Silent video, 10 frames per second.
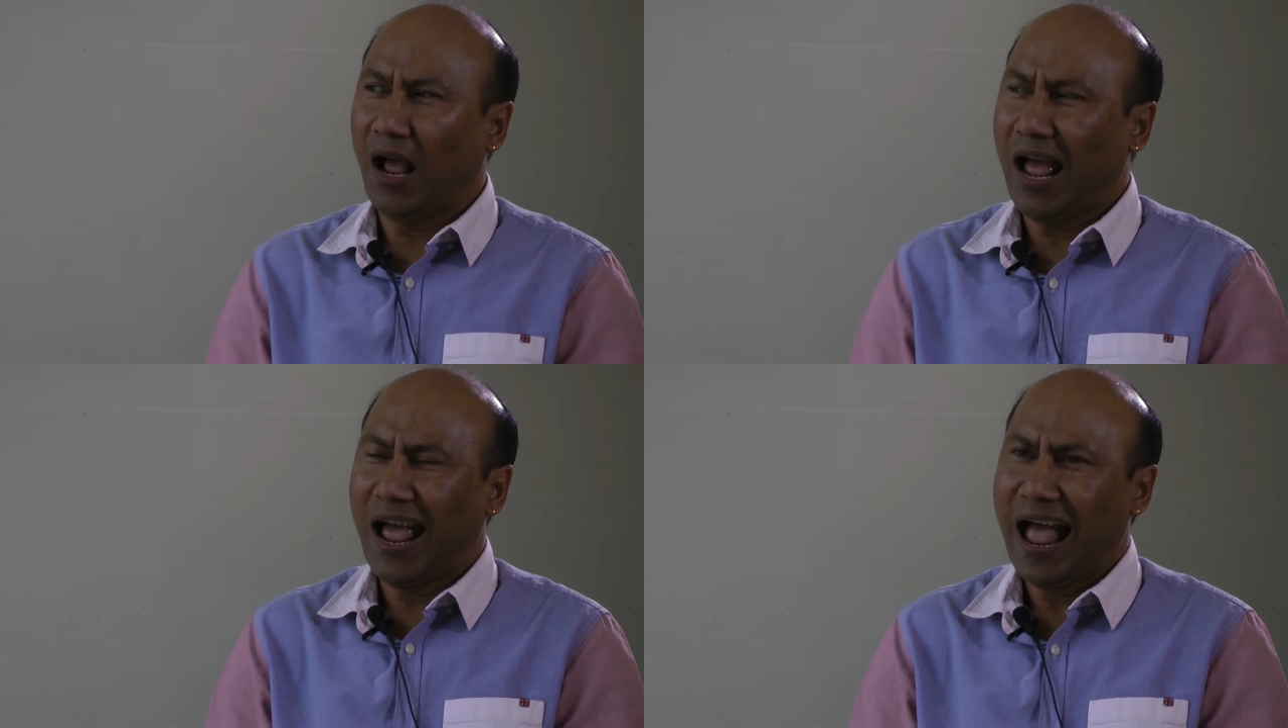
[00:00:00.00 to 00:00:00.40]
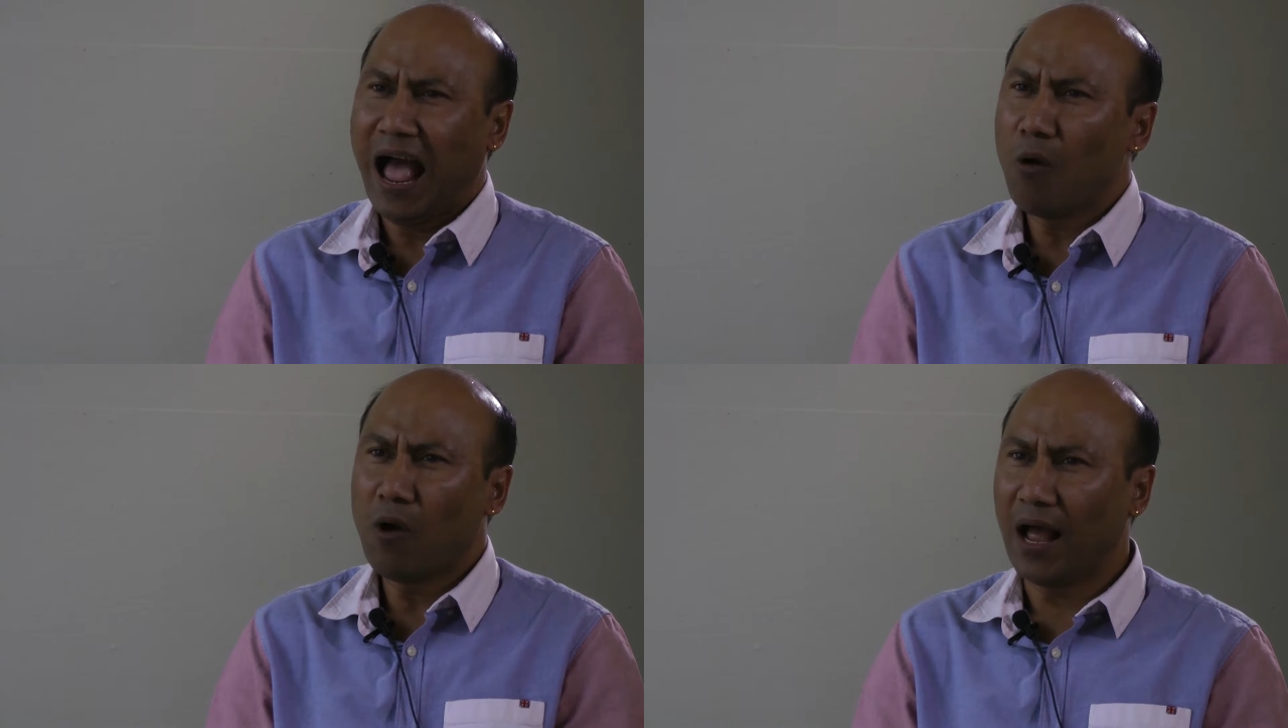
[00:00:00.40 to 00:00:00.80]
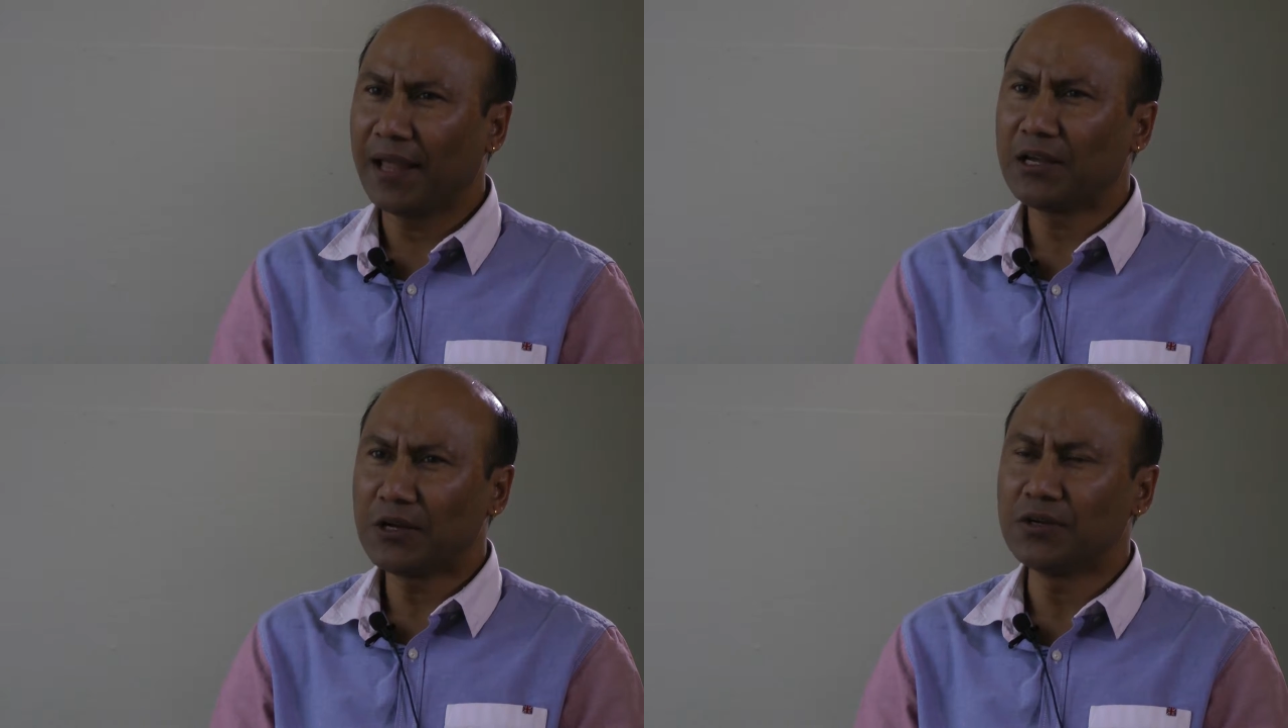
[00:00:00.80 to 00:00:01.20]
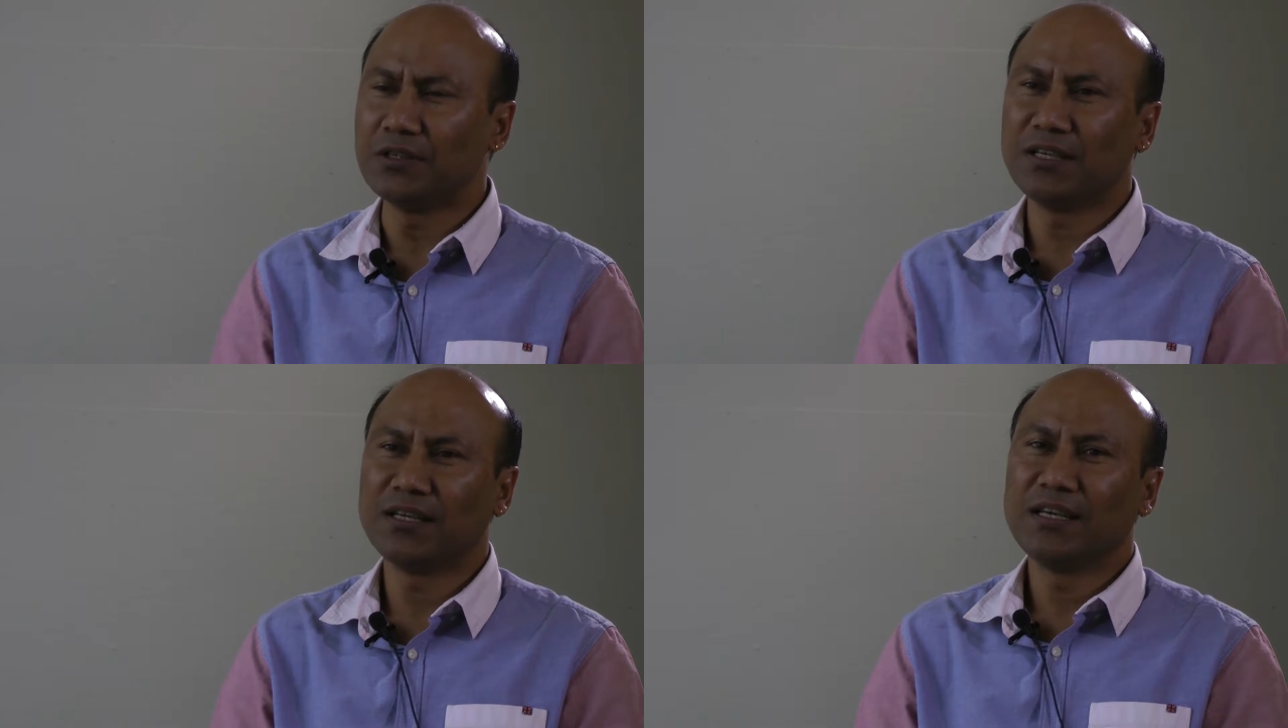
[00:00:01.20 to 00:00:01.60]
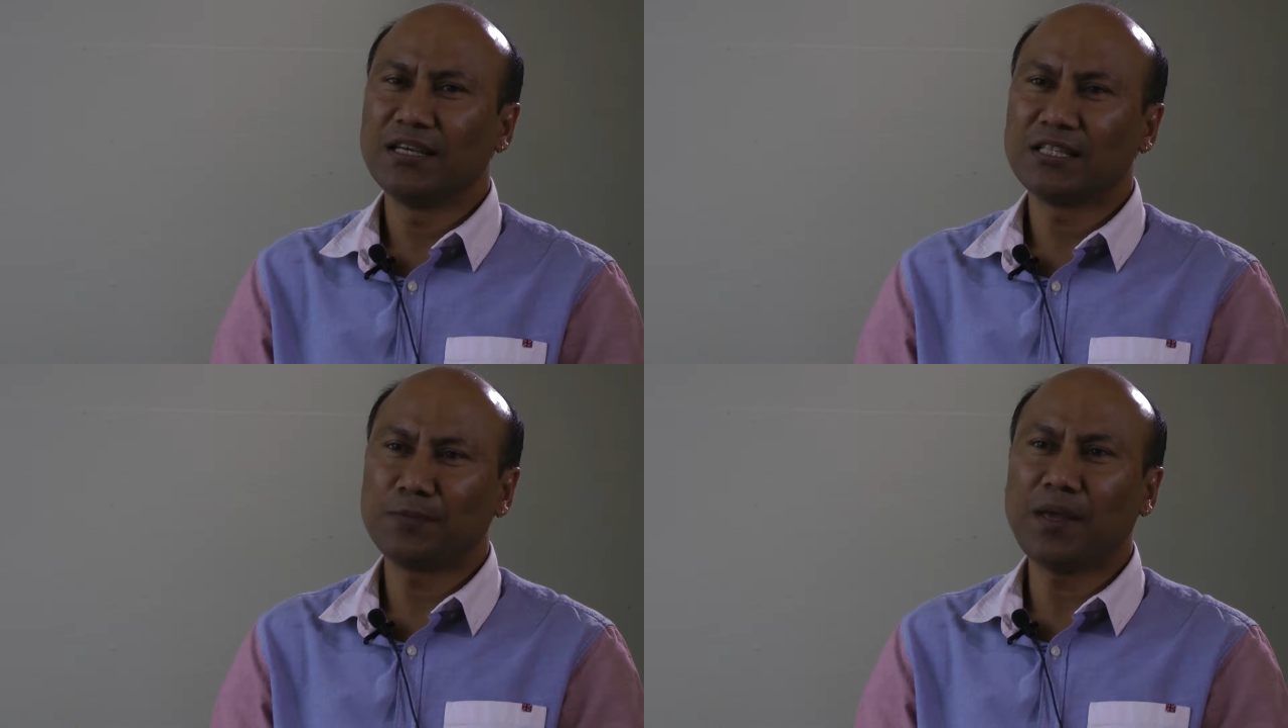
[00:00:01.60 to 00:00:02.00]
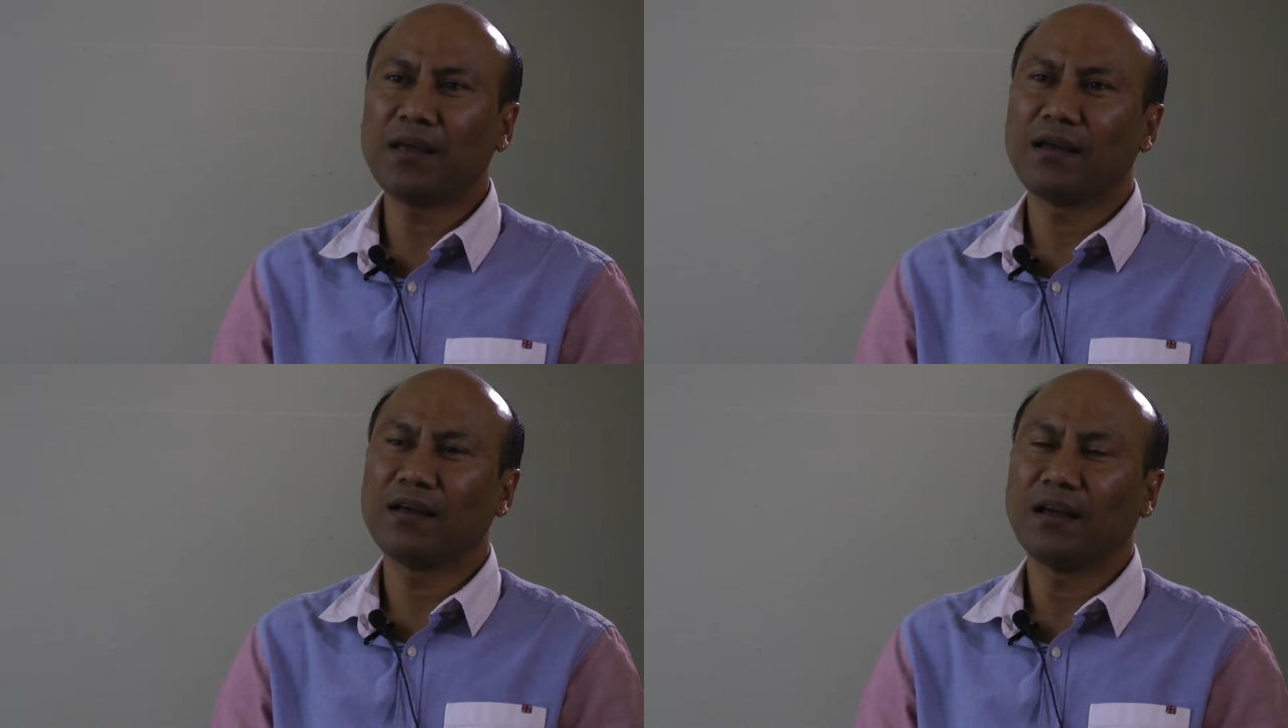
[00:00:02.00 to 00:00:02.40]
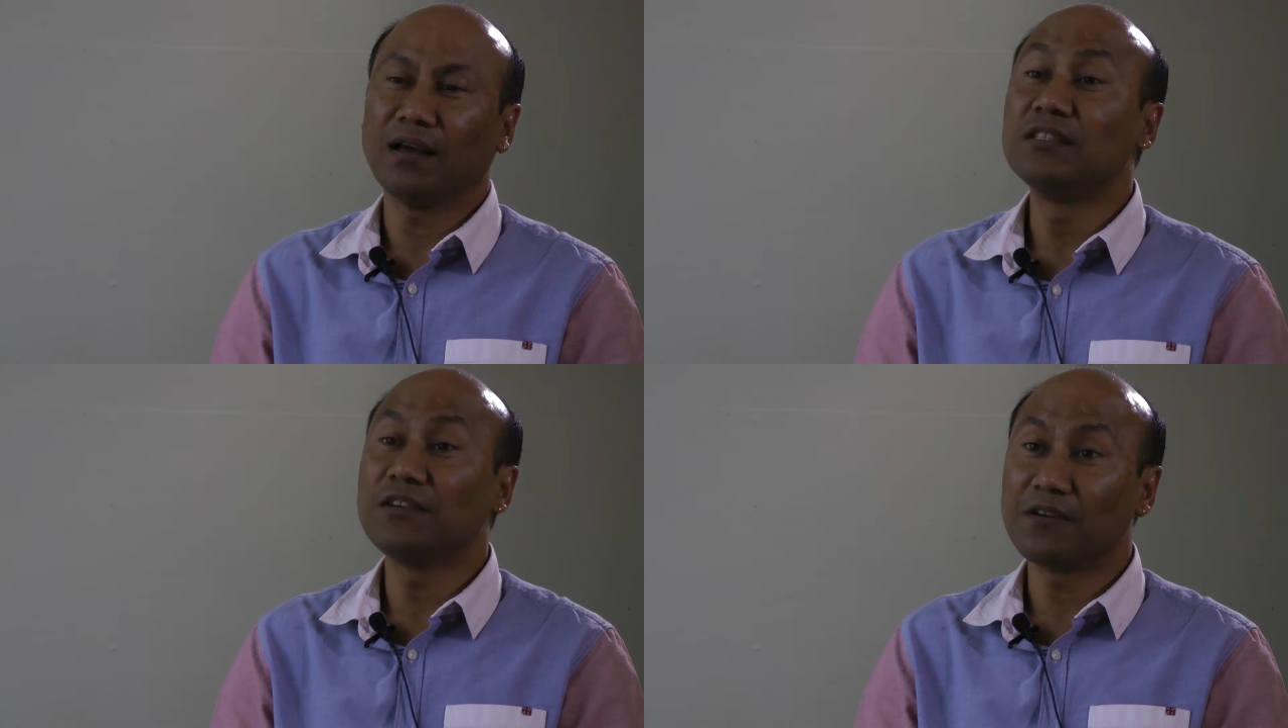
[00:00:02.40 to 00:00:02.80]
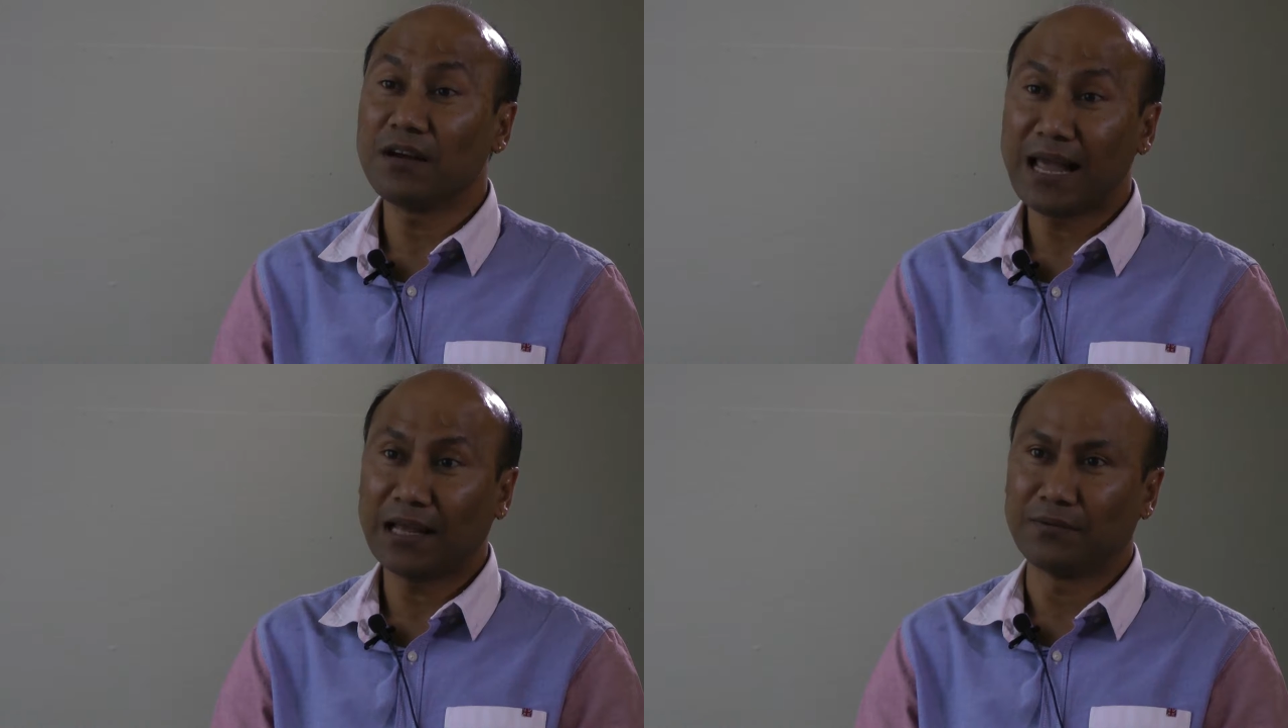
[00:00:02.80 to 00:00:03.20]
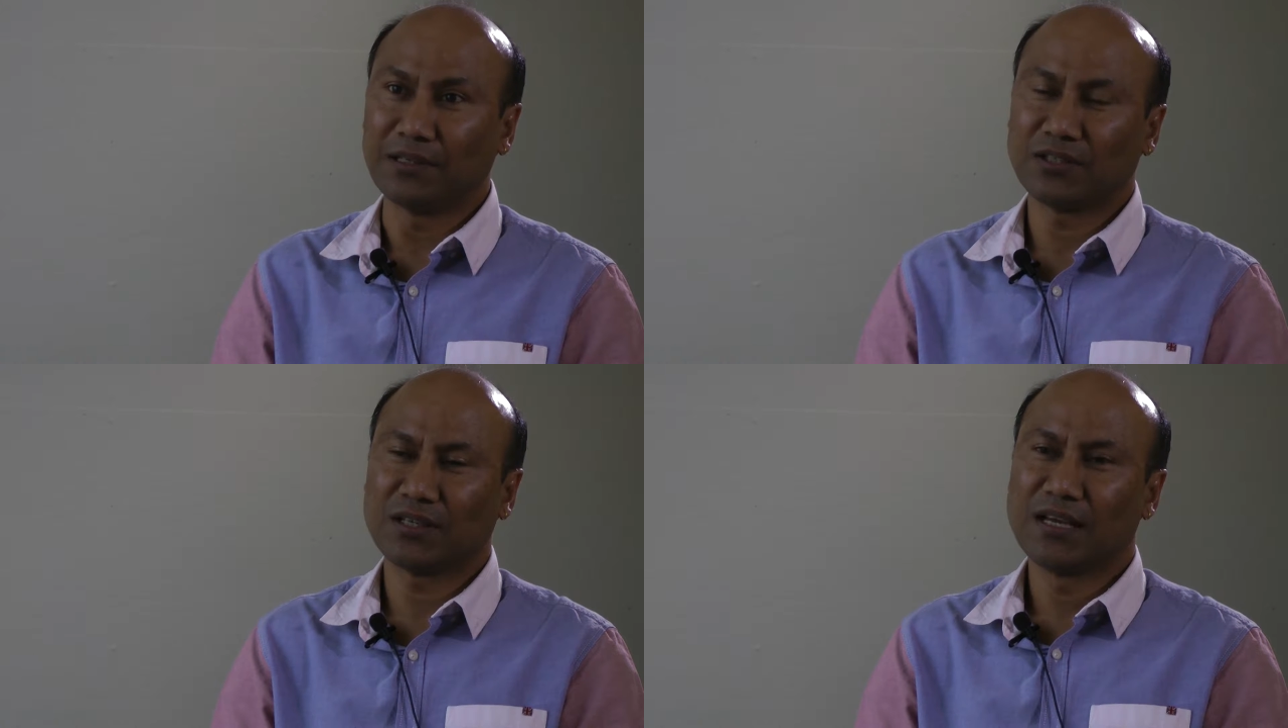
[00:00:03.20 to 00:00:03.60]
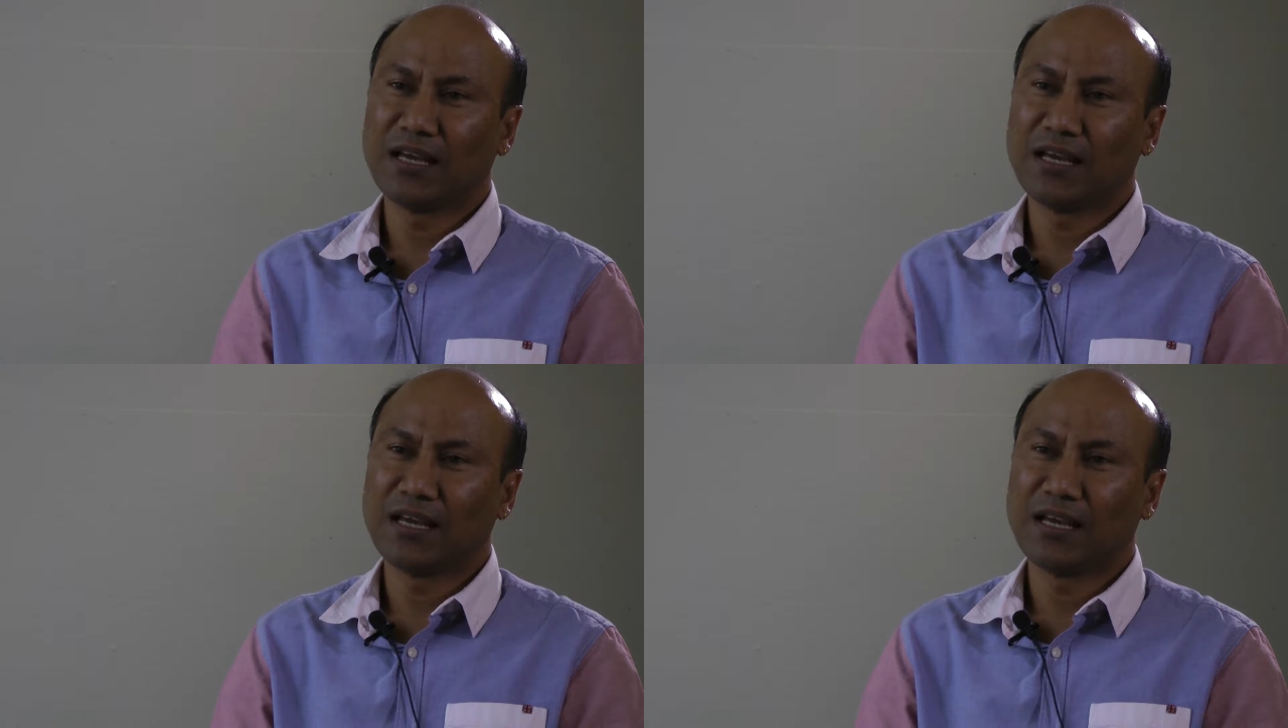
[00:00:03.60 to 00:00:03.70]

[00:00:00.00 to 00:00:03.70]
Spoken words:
how I could speak a different language